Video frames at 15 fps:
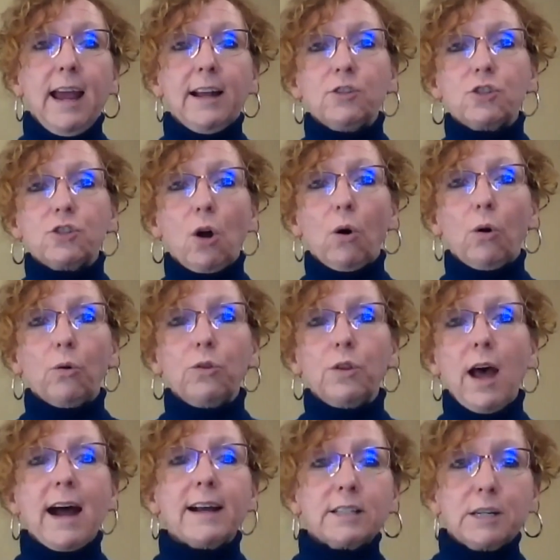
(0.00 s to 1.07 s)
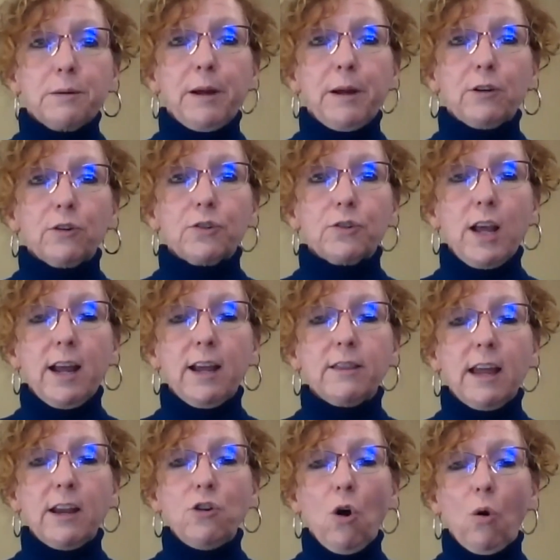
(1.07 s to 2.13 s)
And so the estimators,
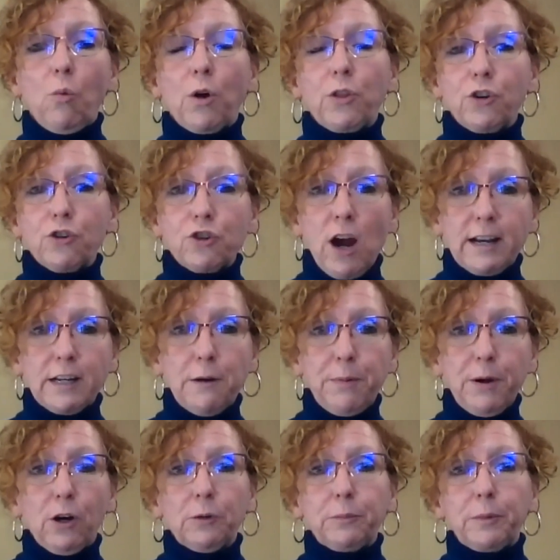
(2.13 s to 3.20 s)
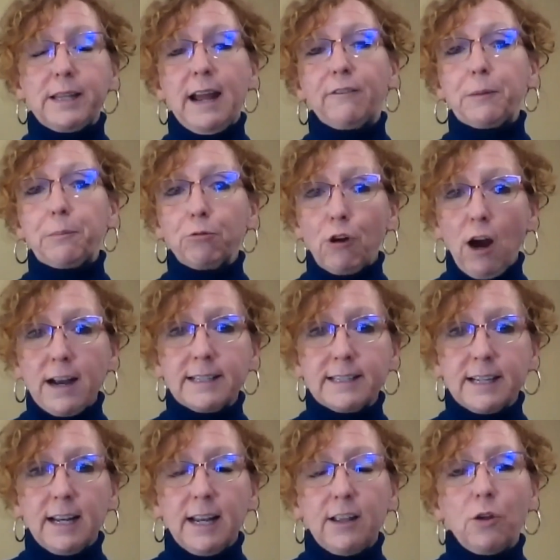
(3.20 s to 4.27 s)
they know what they're trying to build, but they have to
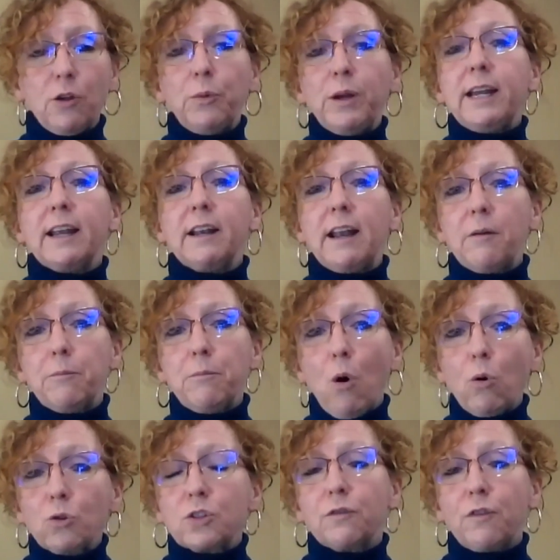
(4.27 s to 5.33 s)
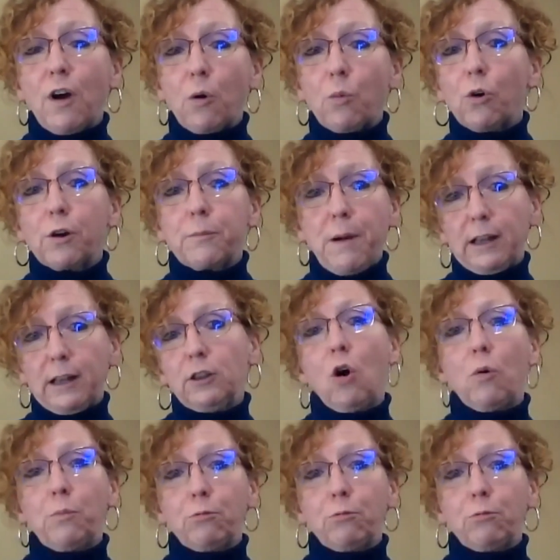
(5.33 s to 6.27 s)
price it. And then we get most of our work by